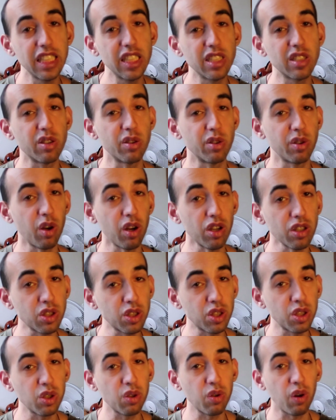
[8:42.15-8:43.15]
so
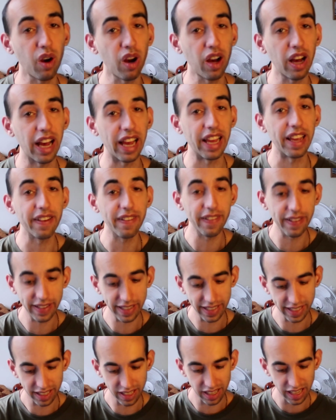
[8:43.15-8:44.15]
not too high.
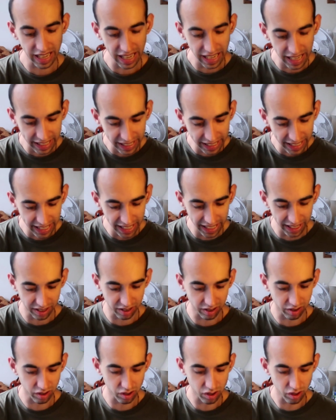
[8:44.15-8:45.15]

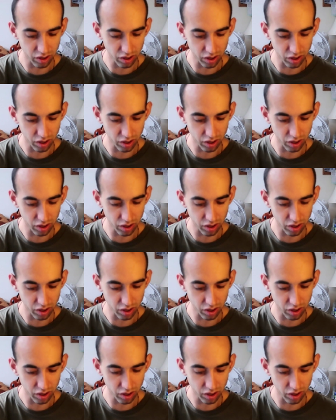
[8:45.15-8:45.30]
Again,